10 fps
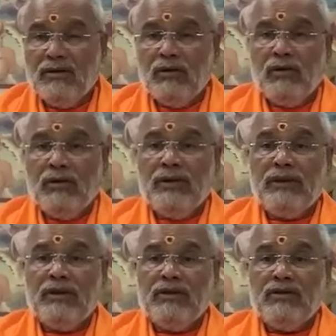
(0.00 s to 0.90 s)
All
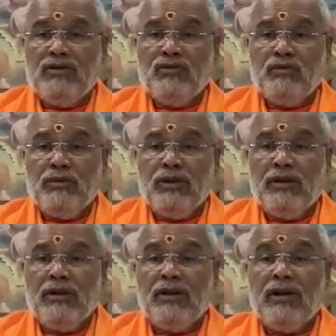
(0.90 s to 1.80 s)
that has to
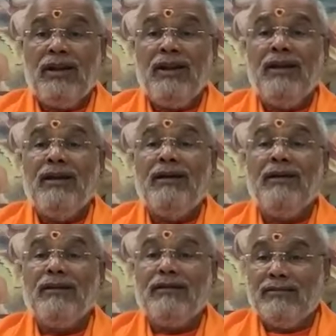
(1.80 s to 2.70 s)
be
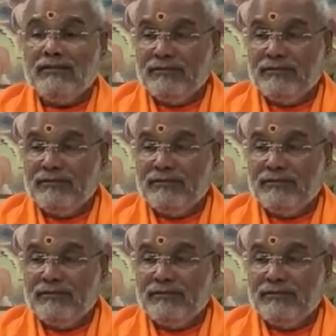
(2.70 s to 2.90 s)
redone it.